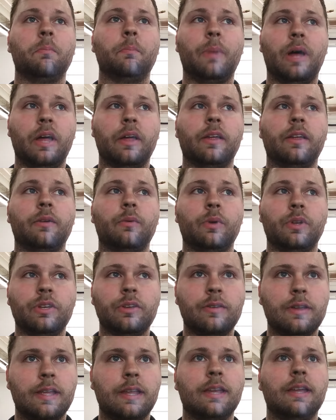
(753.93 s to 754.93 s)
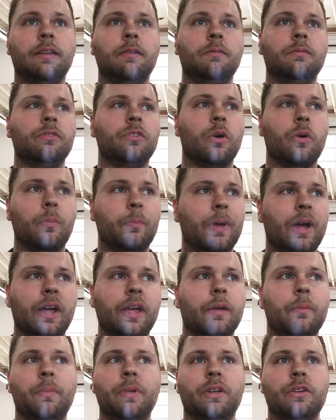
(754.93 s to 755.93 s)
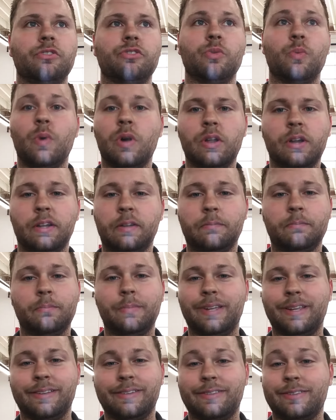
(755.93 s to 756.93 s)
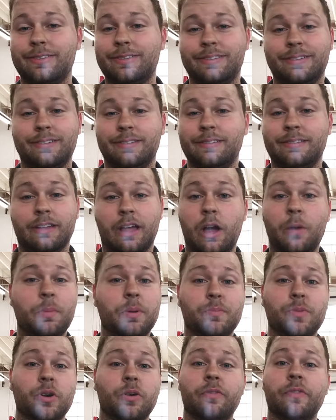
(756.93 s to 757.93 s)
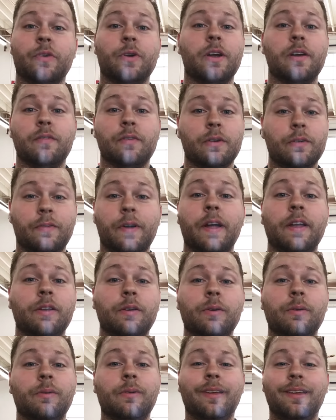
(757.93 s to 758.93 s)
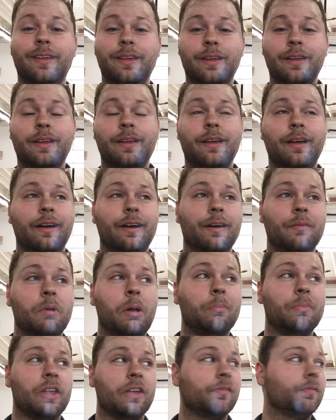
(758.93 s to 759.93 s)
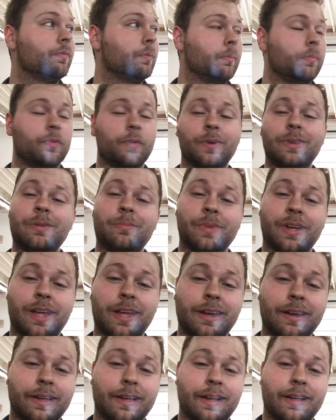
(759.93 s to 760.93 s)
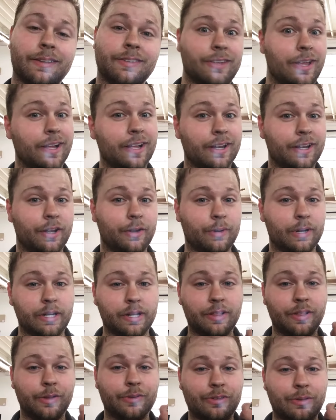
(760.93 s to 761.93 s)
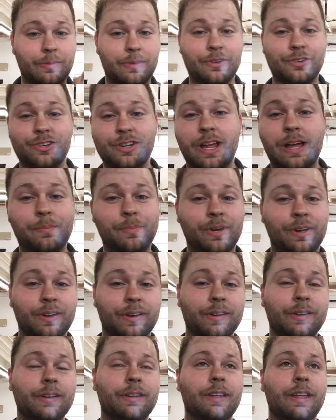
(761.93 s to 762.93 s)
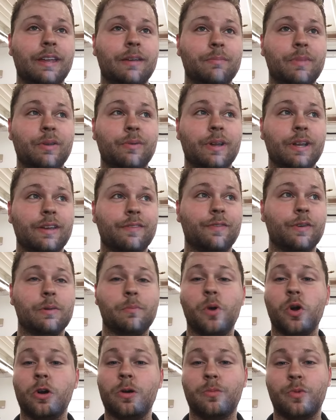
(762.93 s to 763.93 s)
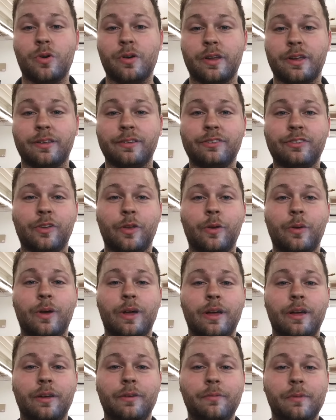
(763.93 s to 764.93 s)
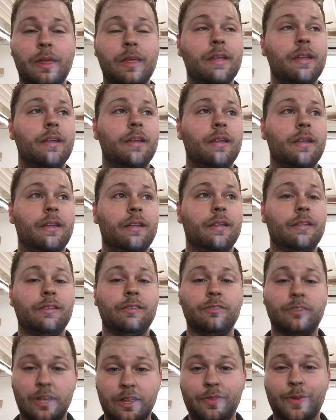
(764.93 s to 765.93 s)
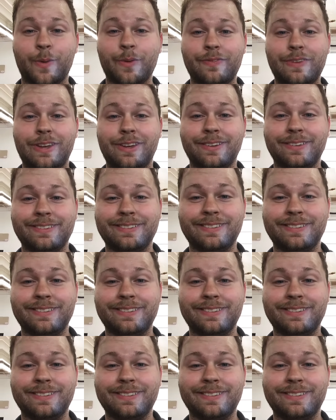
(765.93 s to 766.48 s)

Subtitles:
Buy it when you need it. Don't buy it because you want it, because I'll be broke forever if I do. I'm David from Thrifty Mechanic, guys. I got to get ready to close up this shop here and be ready for tomorrow morning. So stay thrifty.